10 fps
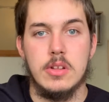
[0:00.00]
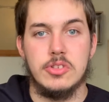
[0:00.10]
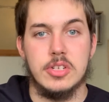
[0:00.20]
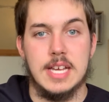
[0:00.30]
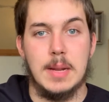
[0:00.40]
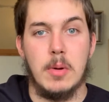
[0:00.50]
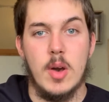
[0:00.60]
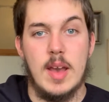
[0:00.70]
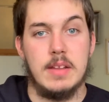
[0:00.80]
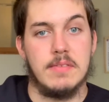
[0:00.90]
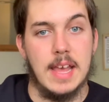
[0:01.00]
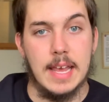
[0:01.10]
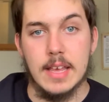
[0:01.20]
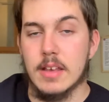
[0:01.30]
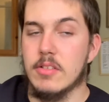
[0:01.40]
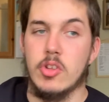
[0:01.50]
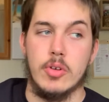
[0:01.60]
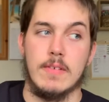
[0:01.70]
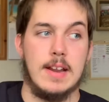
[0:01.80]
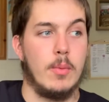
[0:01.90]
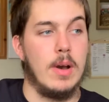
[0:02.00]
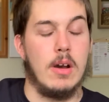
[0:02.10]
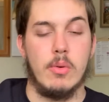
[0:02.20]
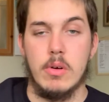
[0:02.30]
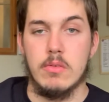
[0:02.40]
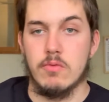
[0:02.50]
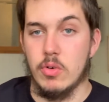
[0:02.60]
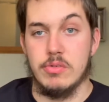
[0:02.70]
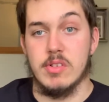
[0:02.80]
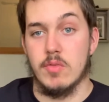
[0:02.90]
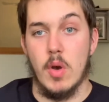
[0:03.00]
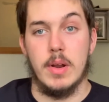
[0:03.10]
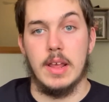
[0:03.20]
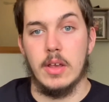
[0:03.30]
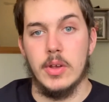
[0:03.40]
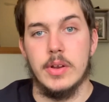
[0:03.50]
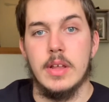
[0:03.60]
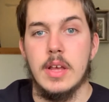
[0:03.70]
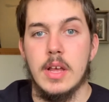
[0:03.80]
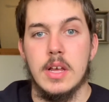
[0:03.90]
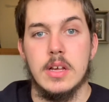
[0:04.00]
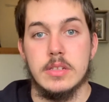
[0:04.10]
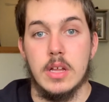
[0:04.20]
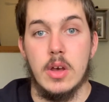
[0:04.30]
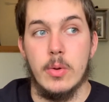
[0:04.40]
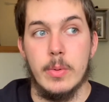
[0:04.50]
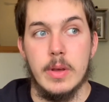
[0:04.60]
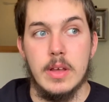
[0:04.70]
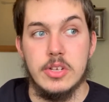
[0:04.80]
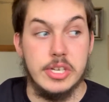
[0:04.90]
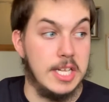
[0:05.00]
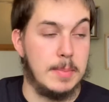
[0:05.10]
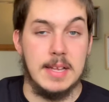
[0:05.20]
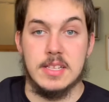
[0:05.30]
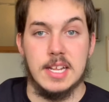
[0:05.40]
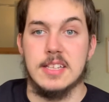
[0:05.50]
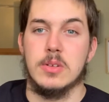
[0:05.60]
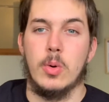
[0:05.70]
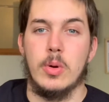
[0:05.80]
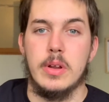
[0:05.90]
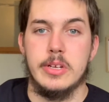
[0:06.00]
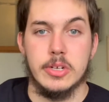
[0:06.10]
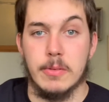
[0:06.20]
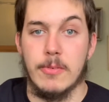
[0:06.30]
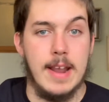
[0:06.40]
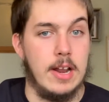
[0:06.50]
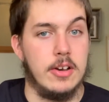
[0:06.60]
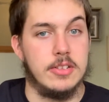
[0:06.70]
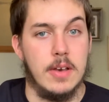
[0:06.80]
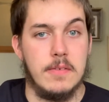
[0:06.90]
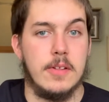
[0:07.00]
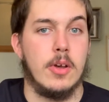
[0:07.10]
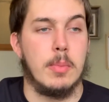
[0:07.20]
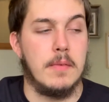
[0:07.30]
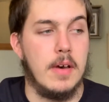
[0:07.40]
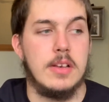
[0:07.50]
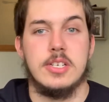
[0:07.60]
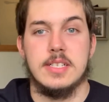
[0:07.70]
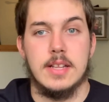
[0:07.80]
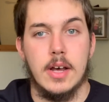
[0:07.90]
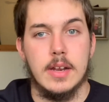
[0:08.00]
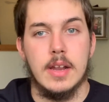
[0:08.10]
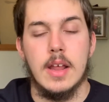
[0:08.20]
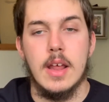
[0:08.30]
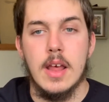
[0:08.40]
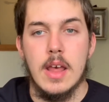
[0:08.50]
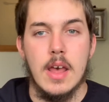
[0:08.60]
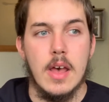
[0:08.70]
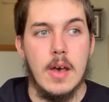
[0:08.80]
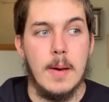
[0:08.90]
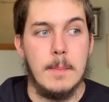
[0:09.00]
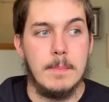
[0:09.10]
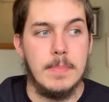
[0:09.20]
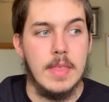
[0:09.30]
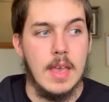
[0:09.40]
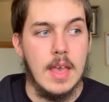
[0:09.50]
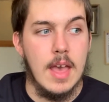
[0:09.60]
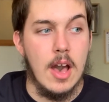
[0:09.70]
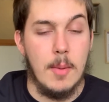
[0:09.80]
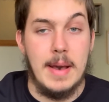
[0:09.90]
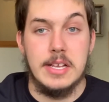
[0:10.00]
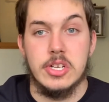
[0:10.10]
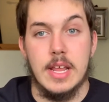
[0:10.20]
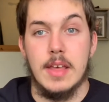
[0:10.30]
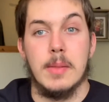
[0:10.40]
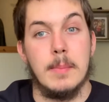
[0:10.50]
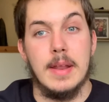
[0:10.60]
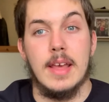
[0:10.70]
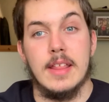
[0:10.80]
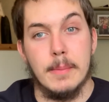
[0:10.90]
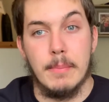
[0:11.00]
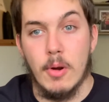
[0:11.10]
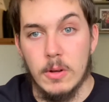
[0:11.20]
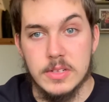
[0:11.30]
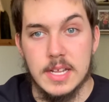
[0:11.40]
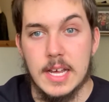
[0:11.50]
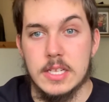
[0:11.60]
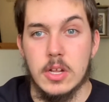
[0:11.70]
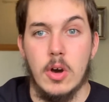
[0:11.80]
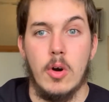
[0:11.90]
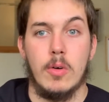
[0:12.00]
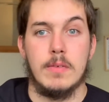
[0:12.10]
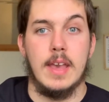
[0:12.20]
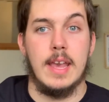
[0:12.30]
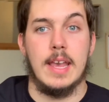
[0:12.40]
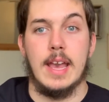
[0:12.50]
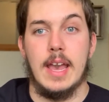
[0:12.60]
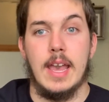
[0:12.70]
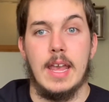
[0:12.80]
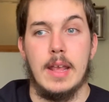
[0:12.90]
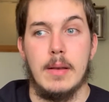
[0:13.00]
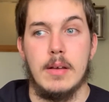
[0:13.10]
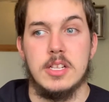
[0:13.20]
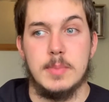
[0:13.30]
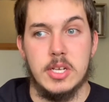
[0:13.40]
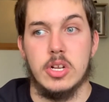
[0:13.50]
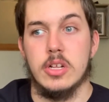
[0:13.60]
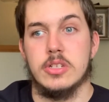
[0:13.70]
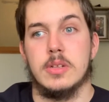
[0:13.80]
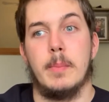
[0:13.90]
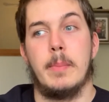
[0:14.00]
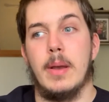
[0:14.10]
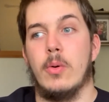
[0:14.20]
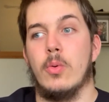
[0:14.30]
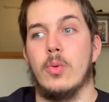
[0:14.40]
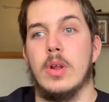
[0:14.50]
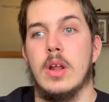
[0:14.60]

Just had a bioactive tank, doing really well, roots are growing in good, so she's basically sorted. She's got 3 lights over the top of her, she's done. I'm actually at the minute in the process of getting a specialist to build